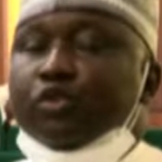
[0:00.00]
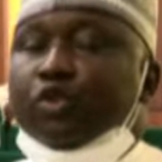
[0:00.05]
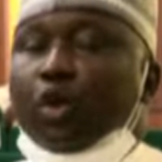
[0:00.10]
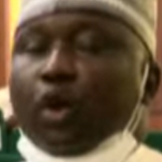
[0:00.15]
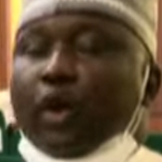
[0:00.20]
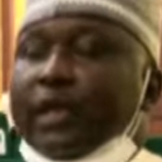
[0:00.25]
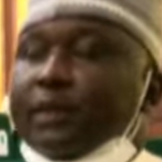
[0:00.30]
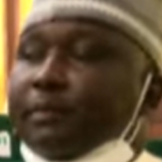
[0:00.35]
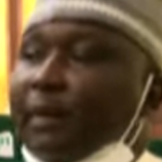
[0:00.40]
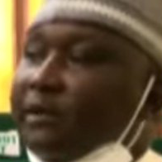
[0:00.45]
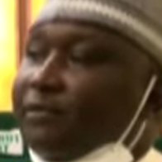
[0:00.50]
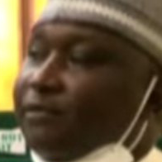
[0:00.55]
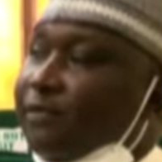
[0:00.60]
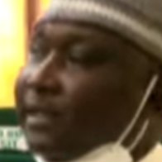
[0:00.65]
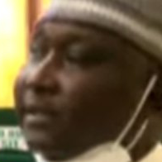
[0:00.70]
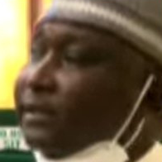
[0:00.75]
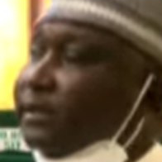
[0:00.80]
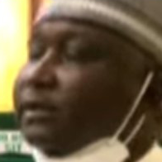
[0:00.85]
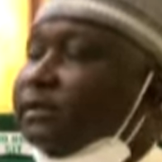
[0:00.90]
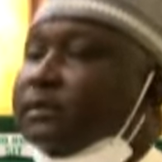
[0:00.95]
join my
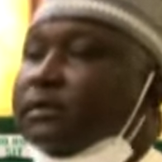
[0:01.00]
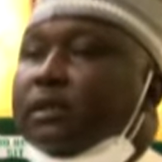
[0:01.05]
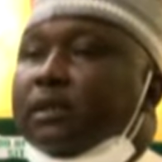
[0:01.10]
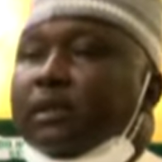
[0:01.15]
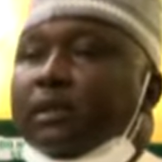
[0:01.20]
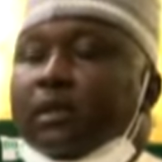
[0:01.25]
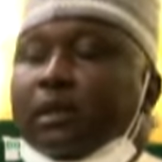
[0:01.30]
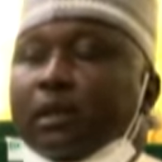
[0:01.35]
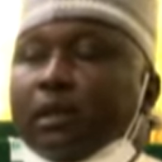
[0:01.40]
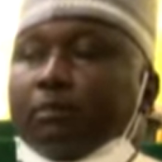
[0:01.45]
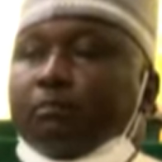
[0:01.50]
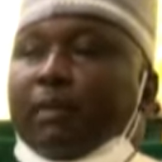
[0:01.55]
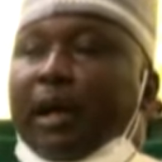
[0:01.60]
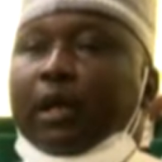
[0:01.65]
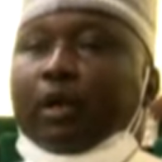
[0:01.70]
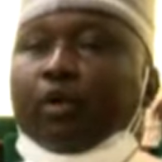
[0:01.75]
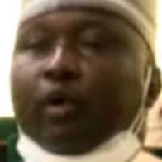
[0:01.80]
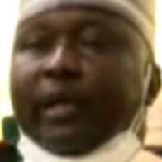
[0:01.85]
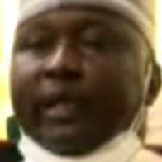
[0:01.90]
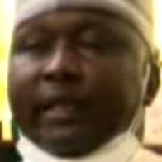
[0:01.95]
friends, my
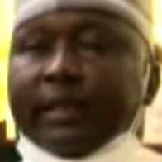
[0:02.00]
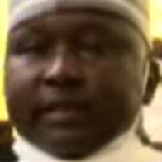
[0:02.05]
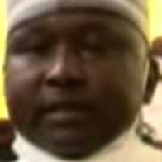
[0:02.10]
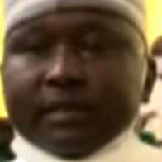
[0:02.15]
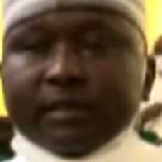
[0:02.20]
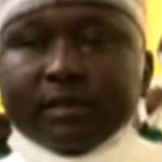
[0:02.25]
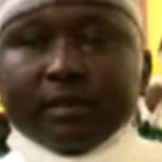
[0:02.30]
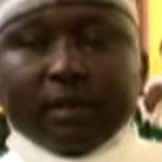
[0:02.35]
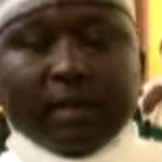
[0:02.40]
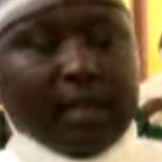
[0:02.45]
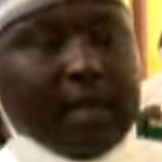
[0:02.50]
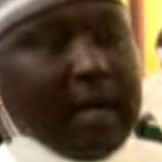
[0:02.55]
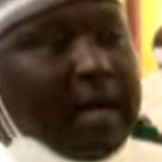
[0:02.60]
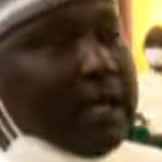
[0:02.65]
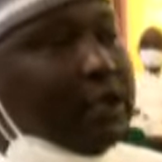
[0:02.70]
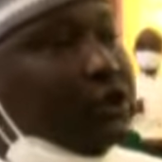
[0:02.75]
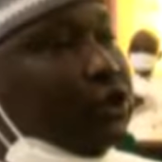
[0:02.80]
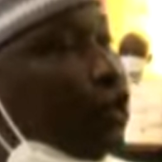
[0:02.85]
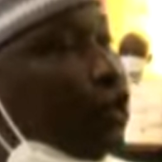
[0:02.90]
colleagues, and